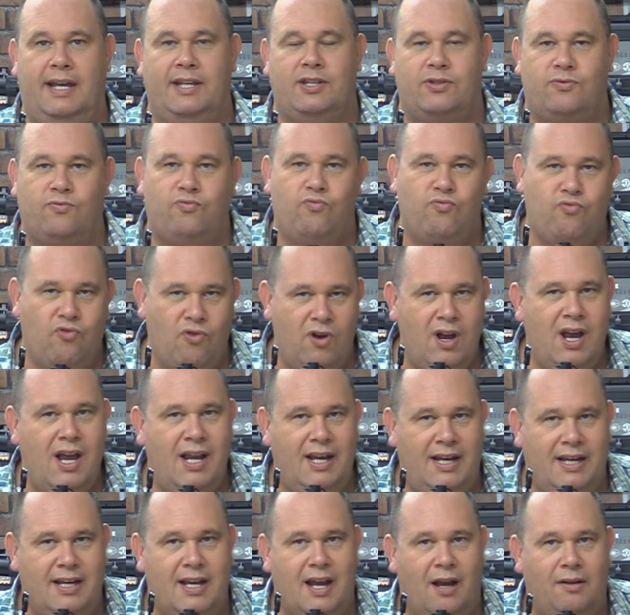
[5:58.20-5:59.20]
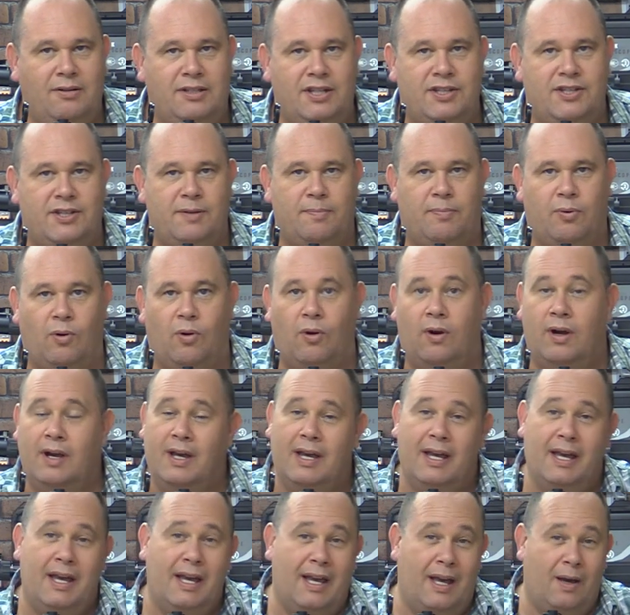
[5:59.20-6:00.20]
It's really noticeable.
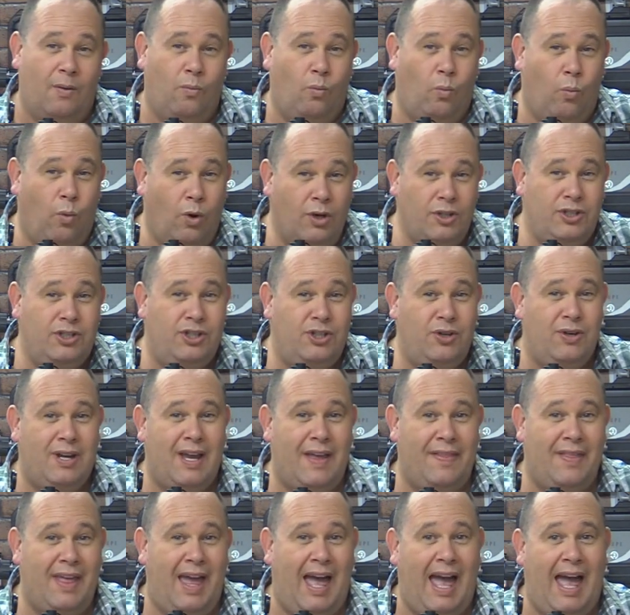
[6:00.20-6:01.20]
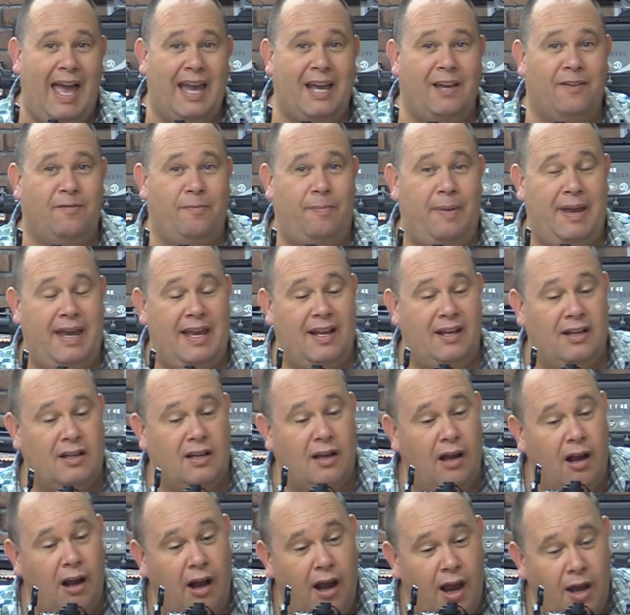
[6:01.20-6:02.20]
And once you get the hang of being
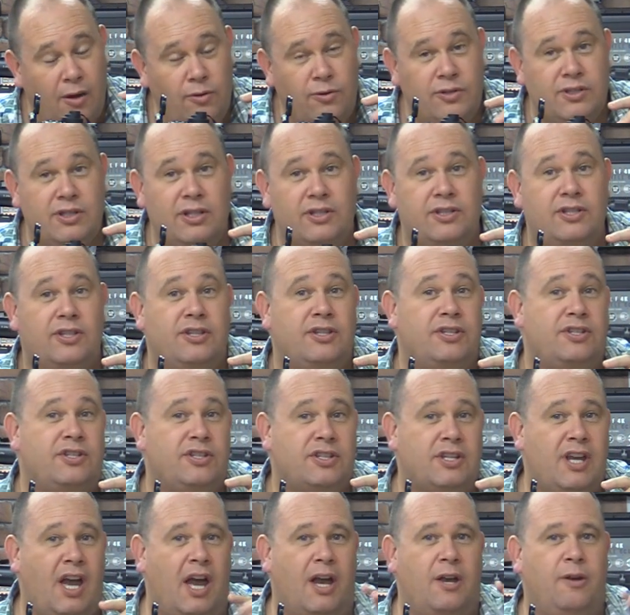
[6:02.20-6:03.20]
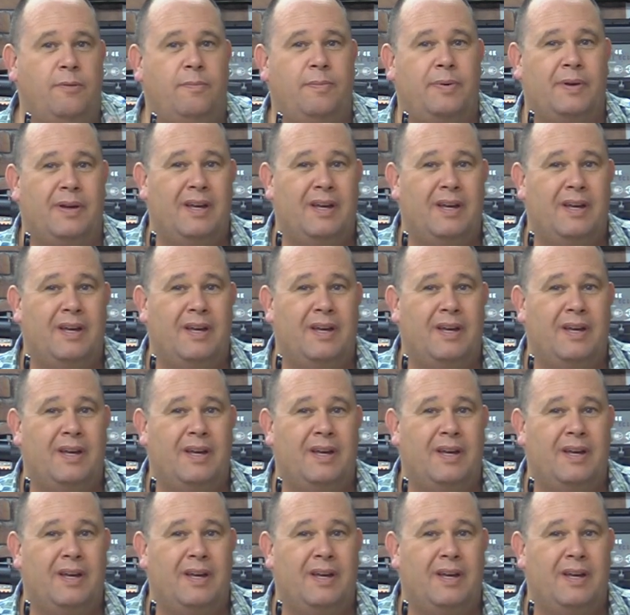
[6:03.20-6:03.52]
closer to the scope,